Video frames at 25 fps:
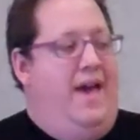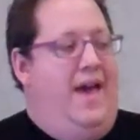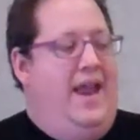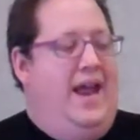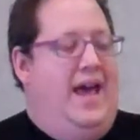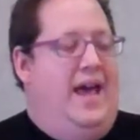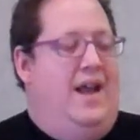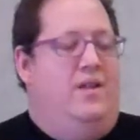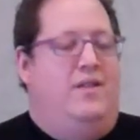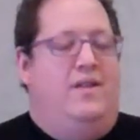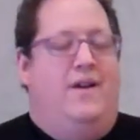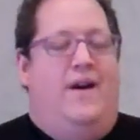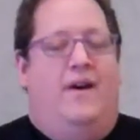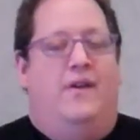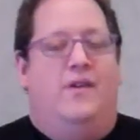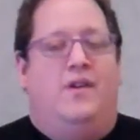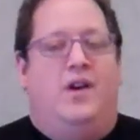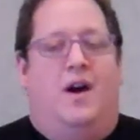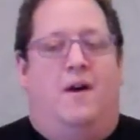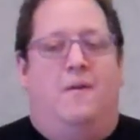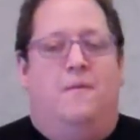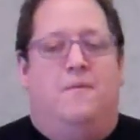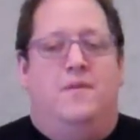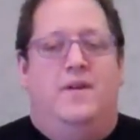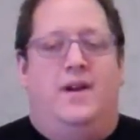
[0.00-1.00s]
And I don't know how
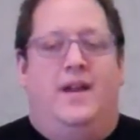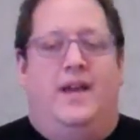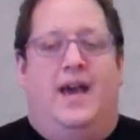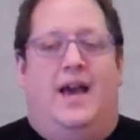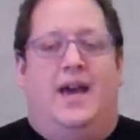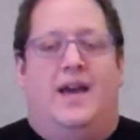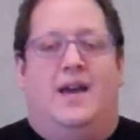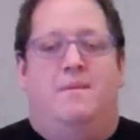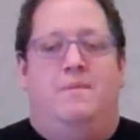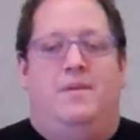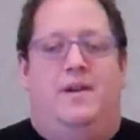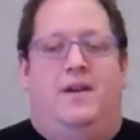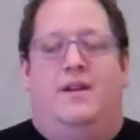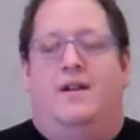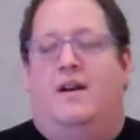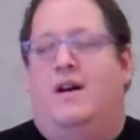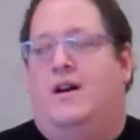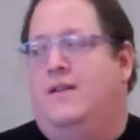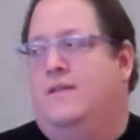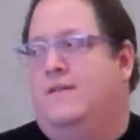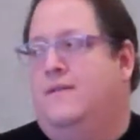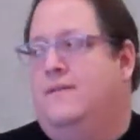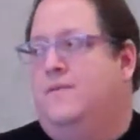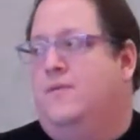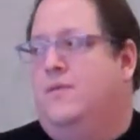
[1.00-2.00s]
comforting I could be in
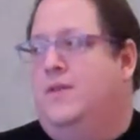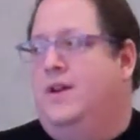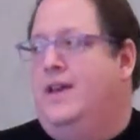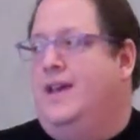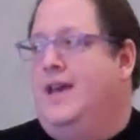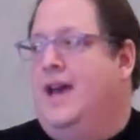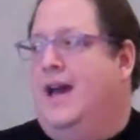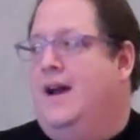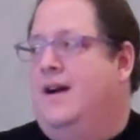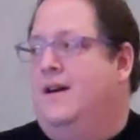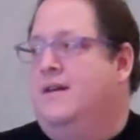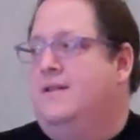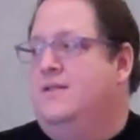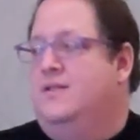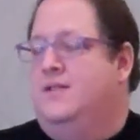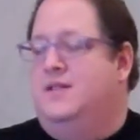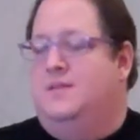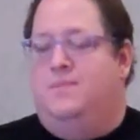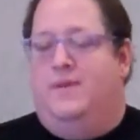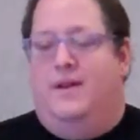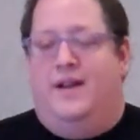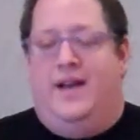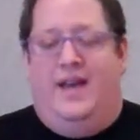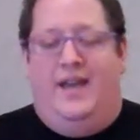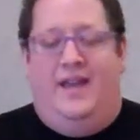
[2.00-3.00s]
140 characters,
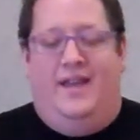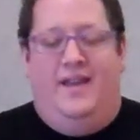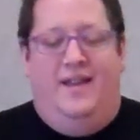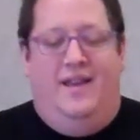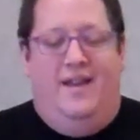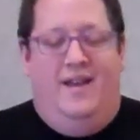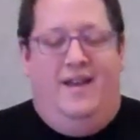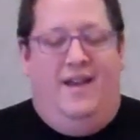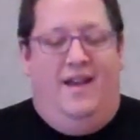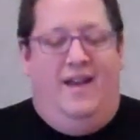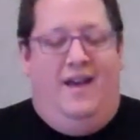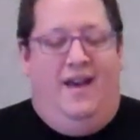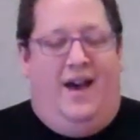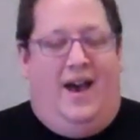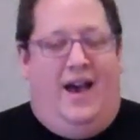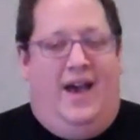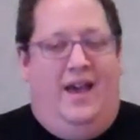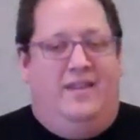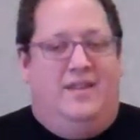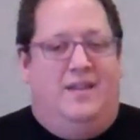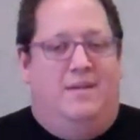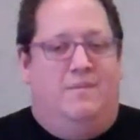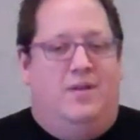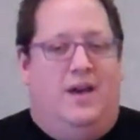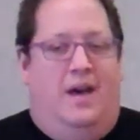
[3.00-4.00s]
but I
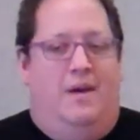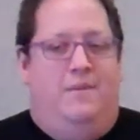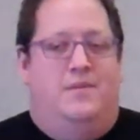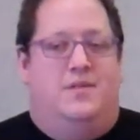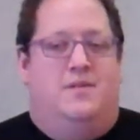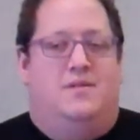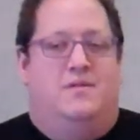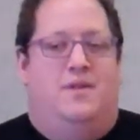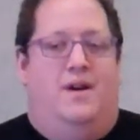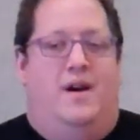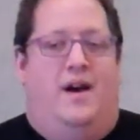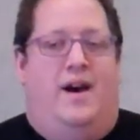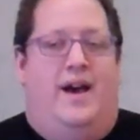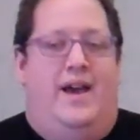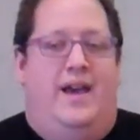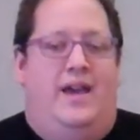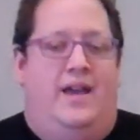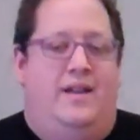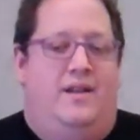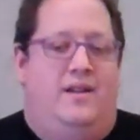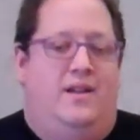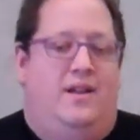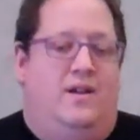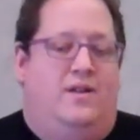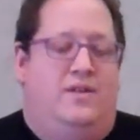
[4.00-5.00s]
sometimes try,
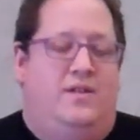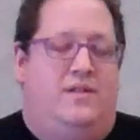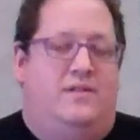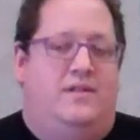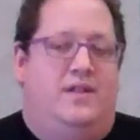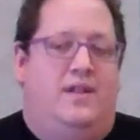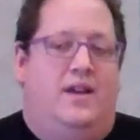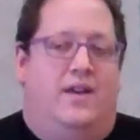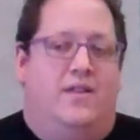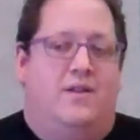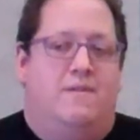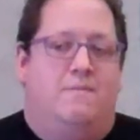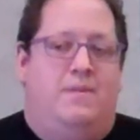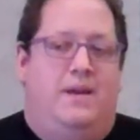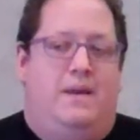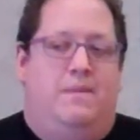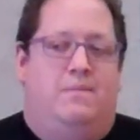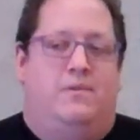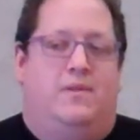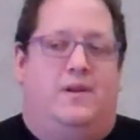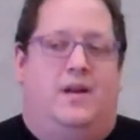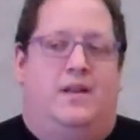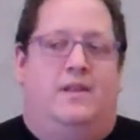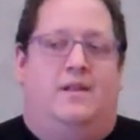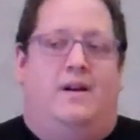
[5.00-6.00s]
and you see other
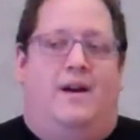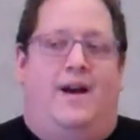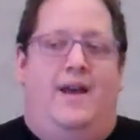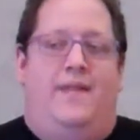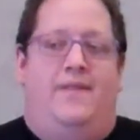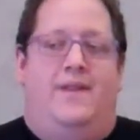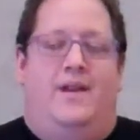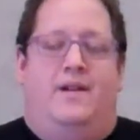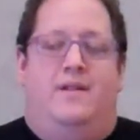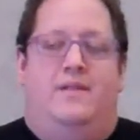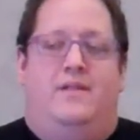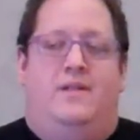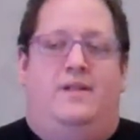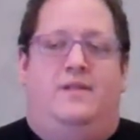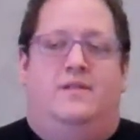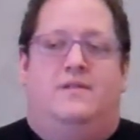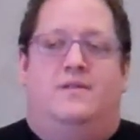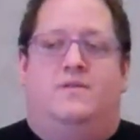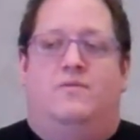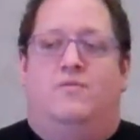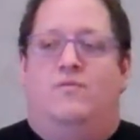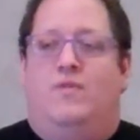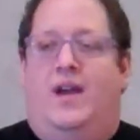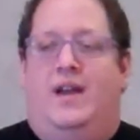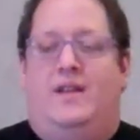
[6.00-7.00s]
people online that are
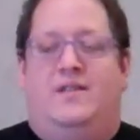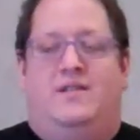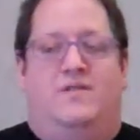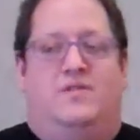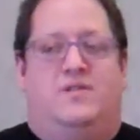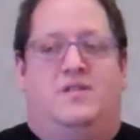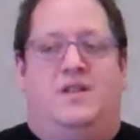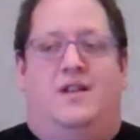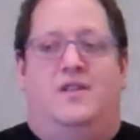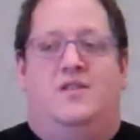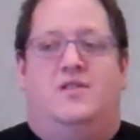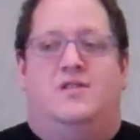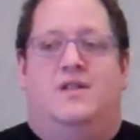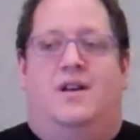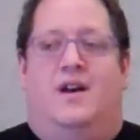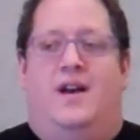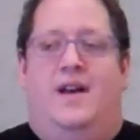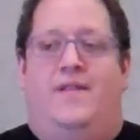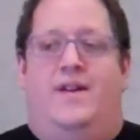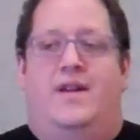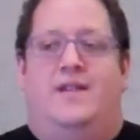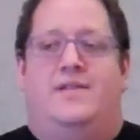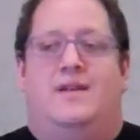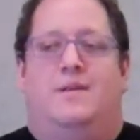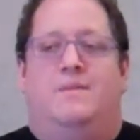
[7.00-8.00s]
these rays of
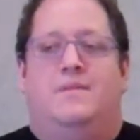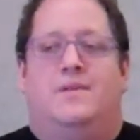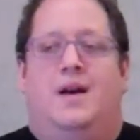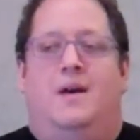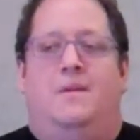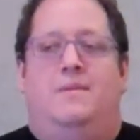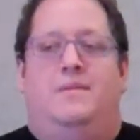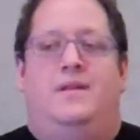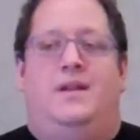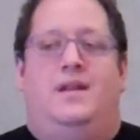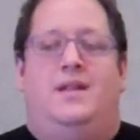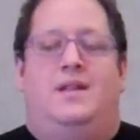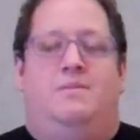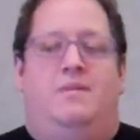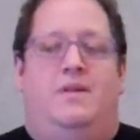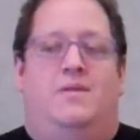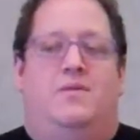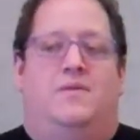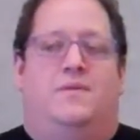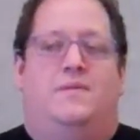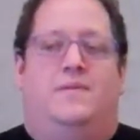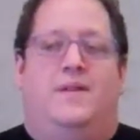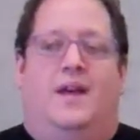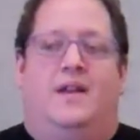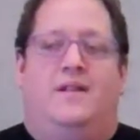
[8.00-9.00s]
sunshine that sometimes need to be
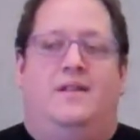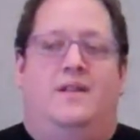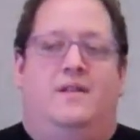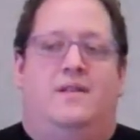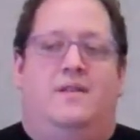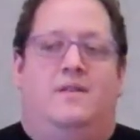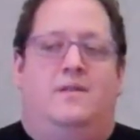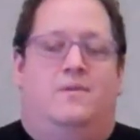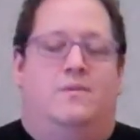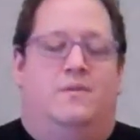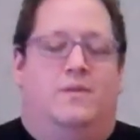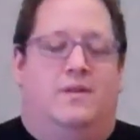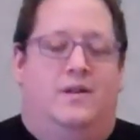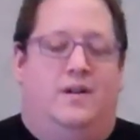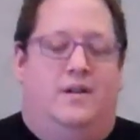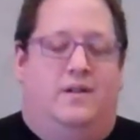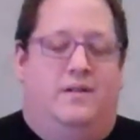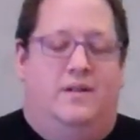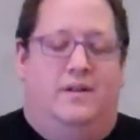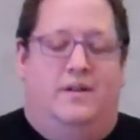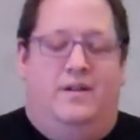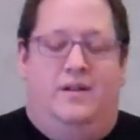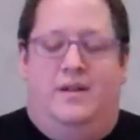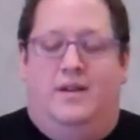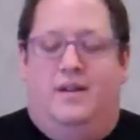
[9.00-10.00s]
reflected to the
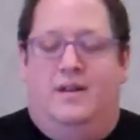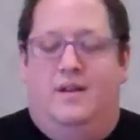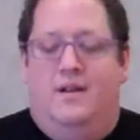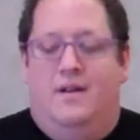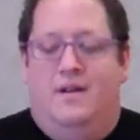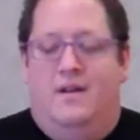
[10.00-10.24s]
world, or